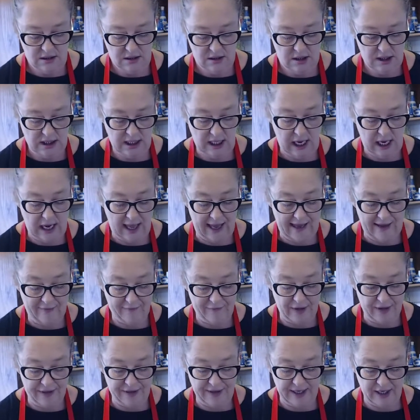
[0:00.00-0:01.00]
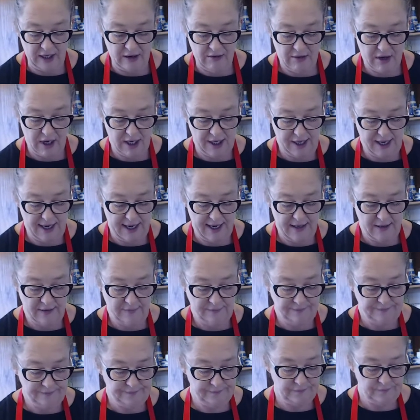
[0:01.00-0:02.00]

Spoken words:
to laugh, I think, right now.